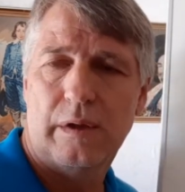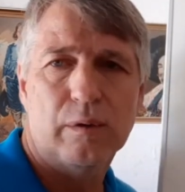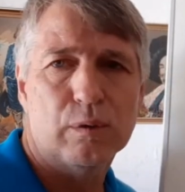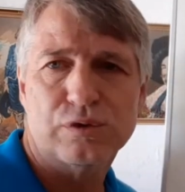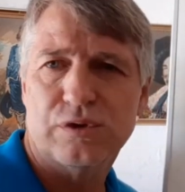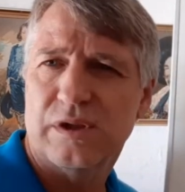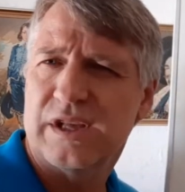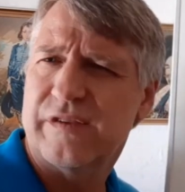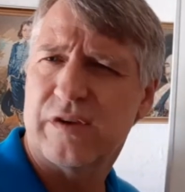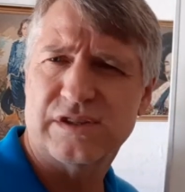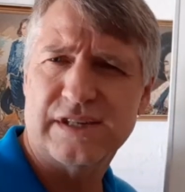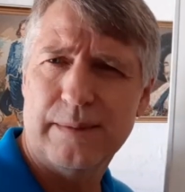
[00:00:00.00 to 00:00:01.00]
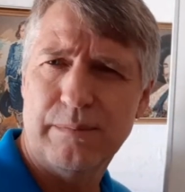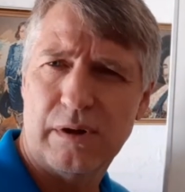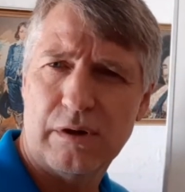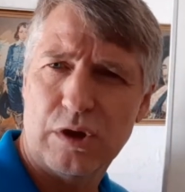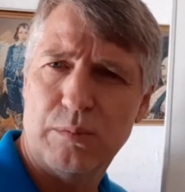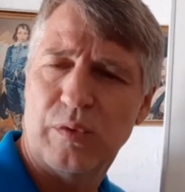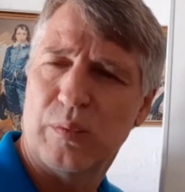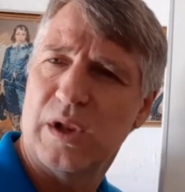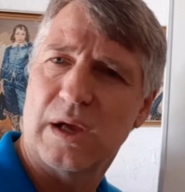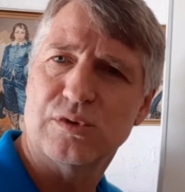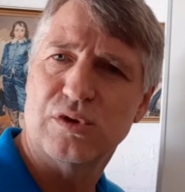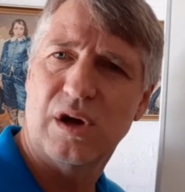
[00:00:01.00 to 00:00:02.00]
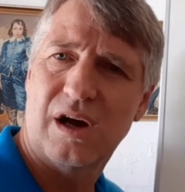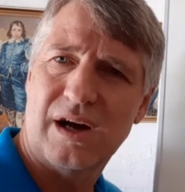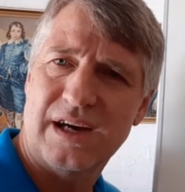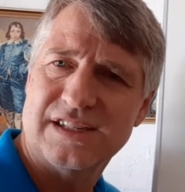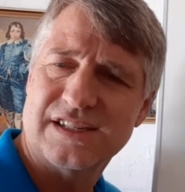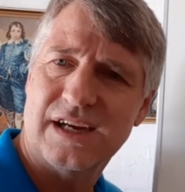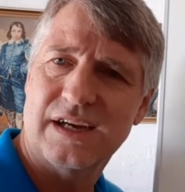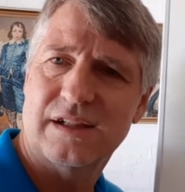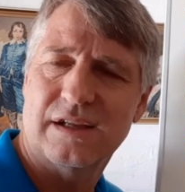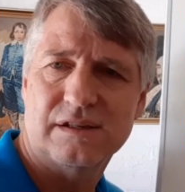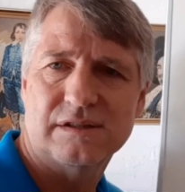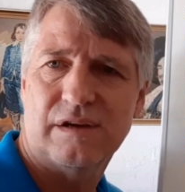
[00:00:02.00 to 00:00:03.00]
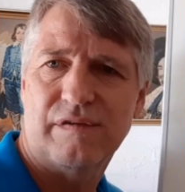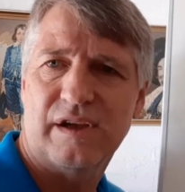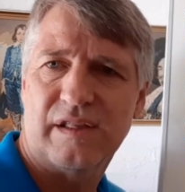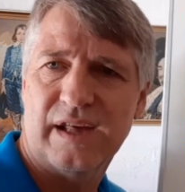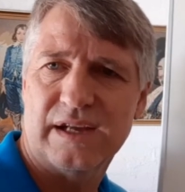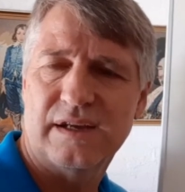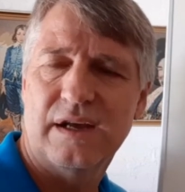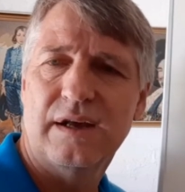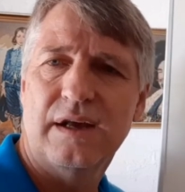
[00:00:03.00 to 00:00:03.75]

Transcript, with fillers: Also, they've got the same argument when it comes to eyesight and stuff like that.